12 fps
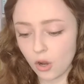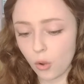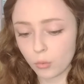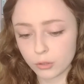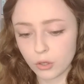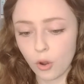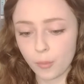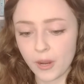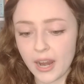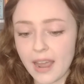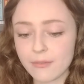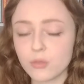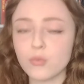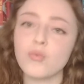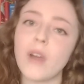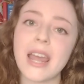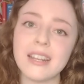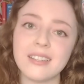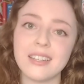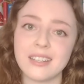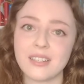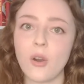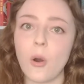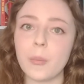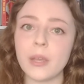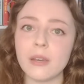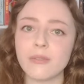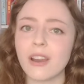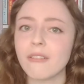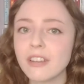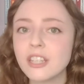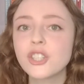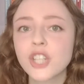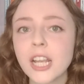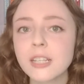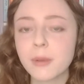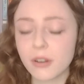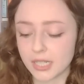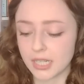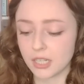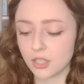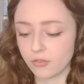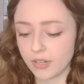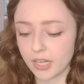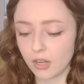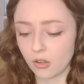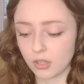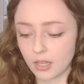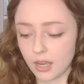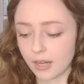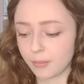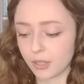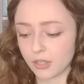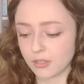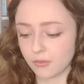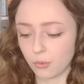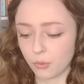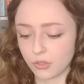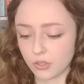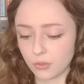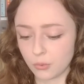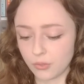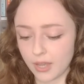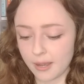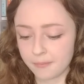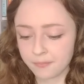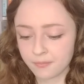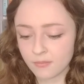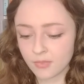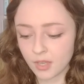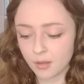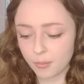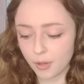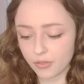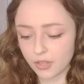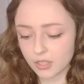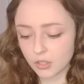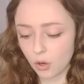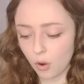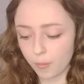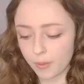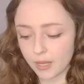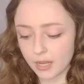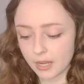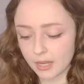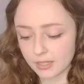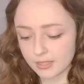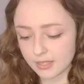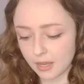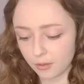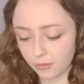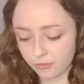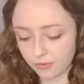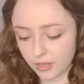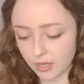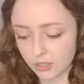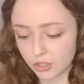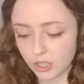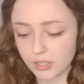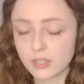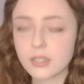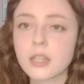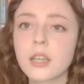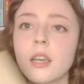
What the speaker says: old copy. I haven't read this copy. If I read Shakespeare, I tend to read it online because of course it's all there. But this copy itself, it's